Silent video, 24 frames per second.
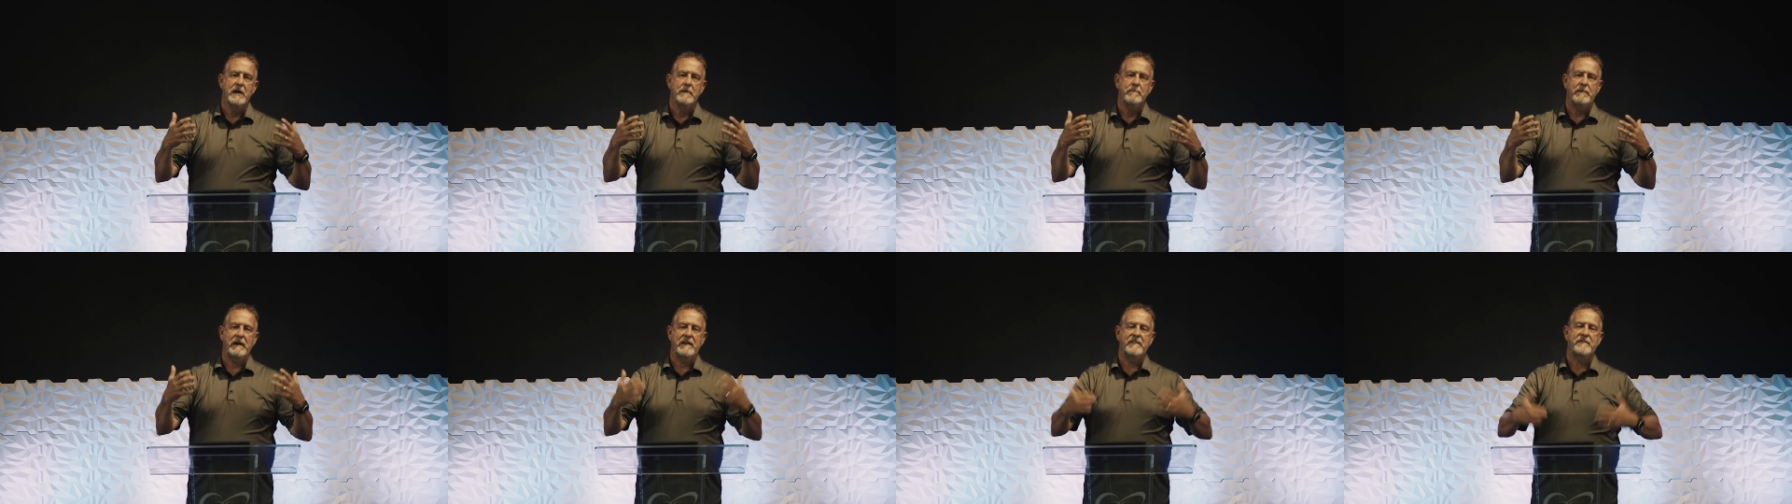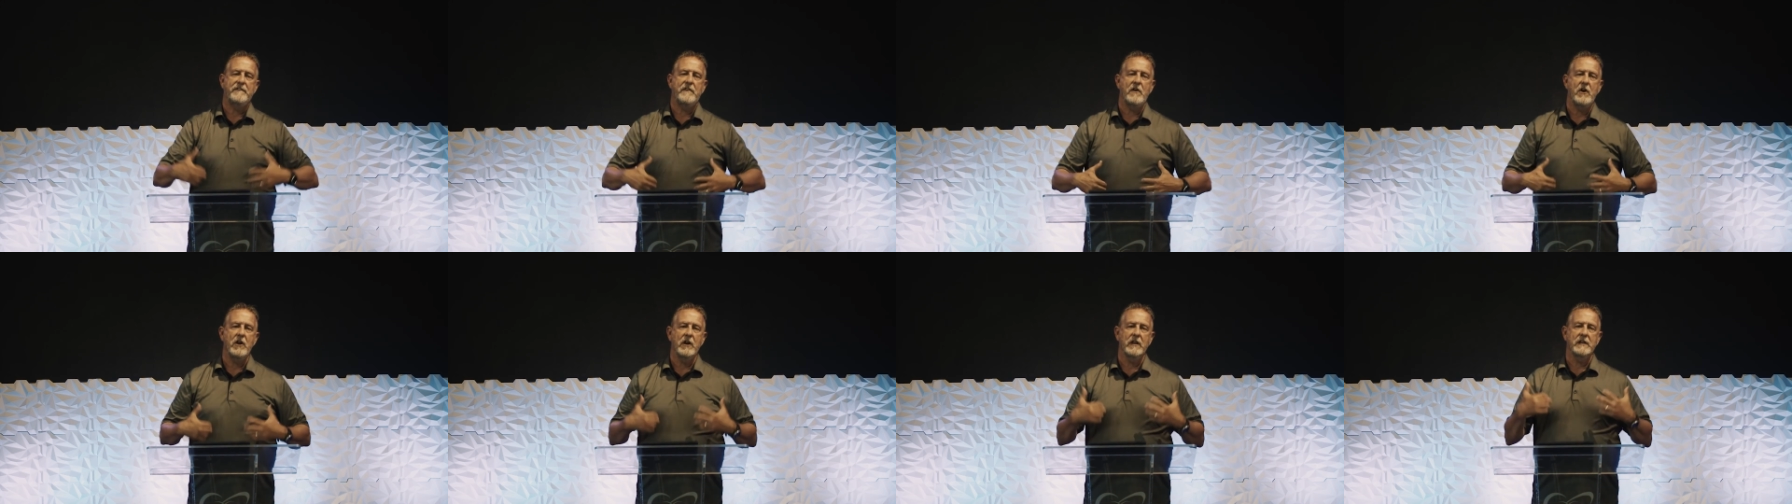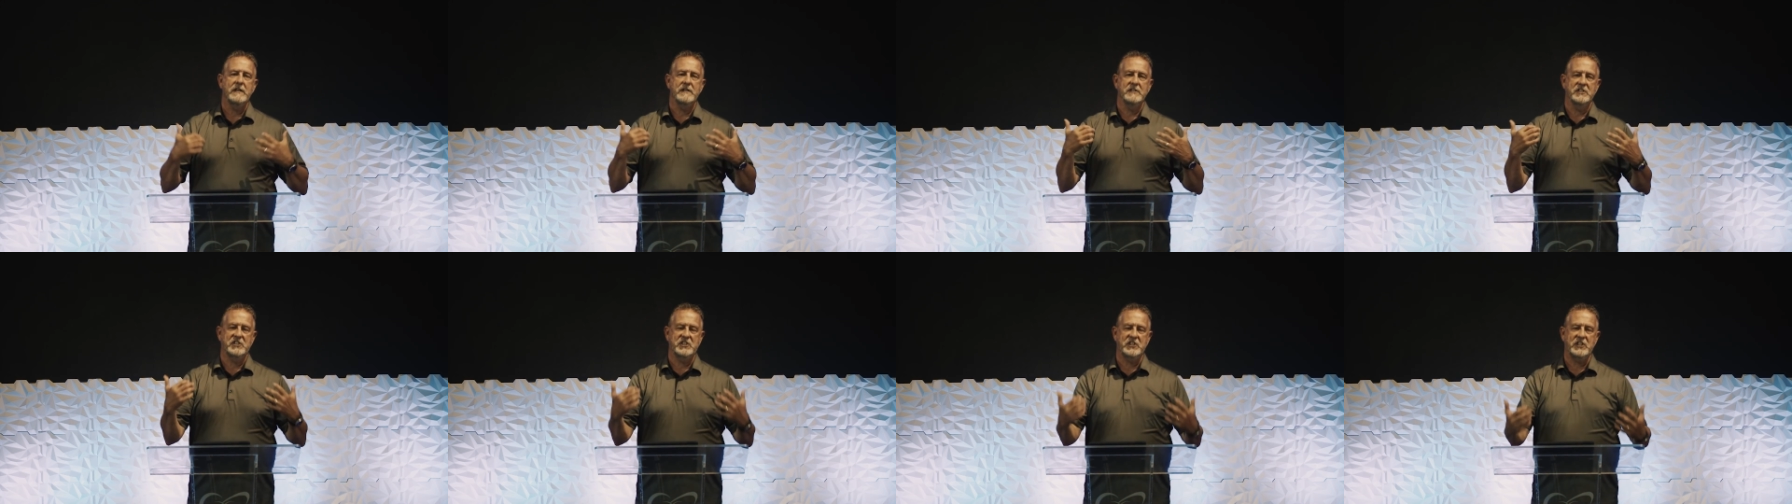by
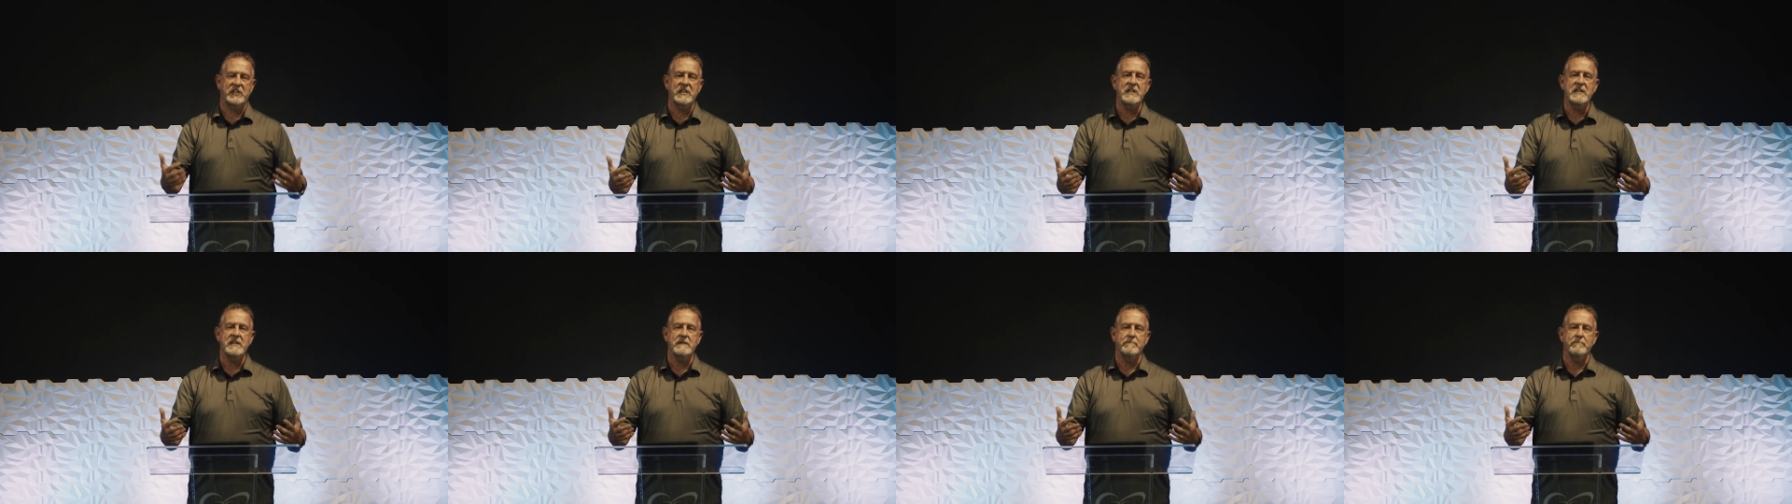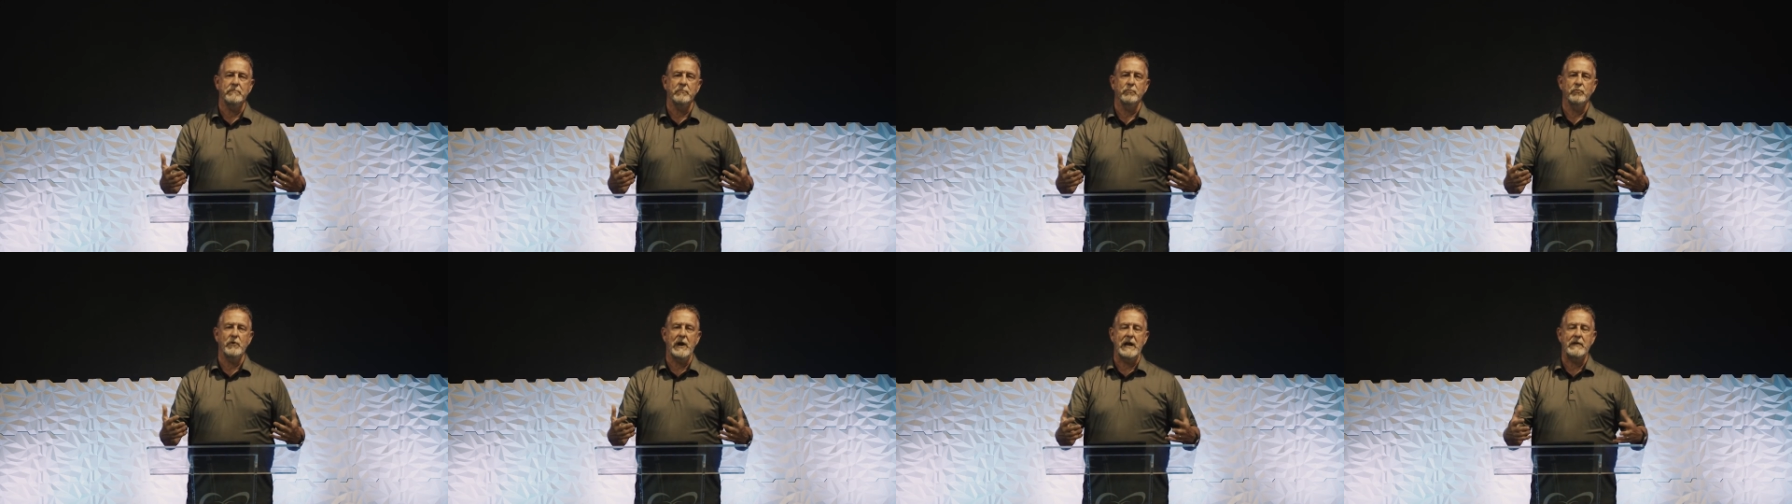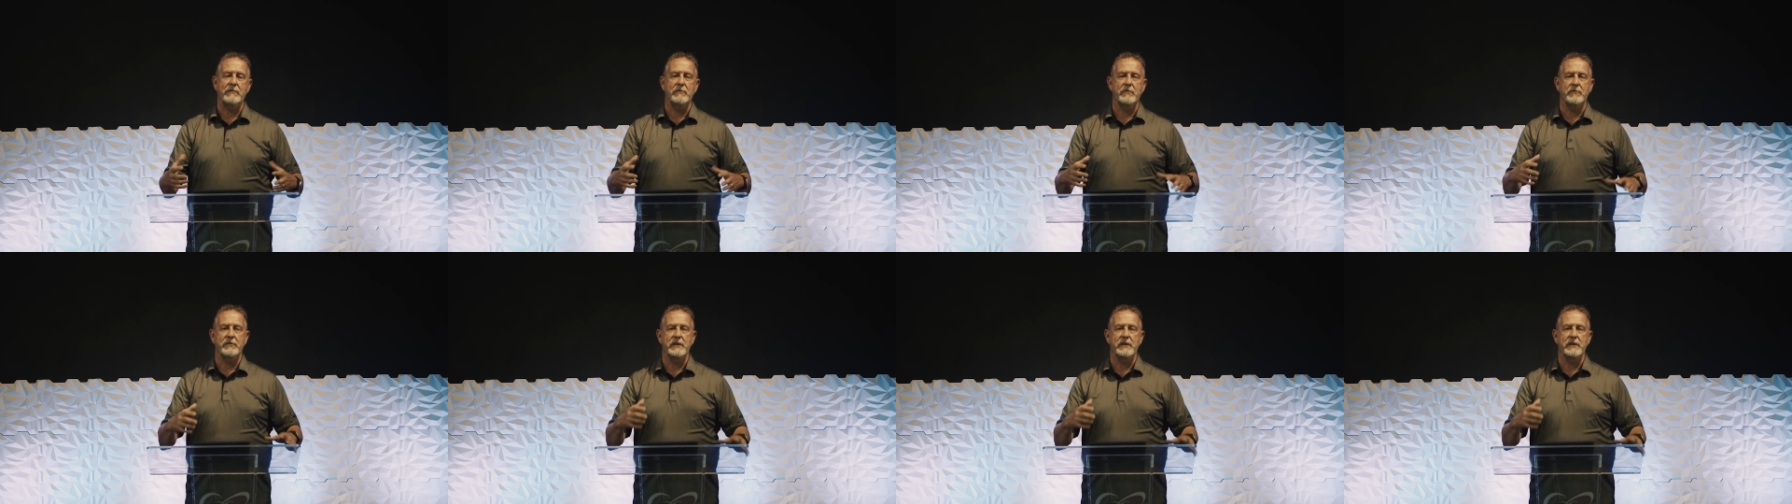falling asleep rather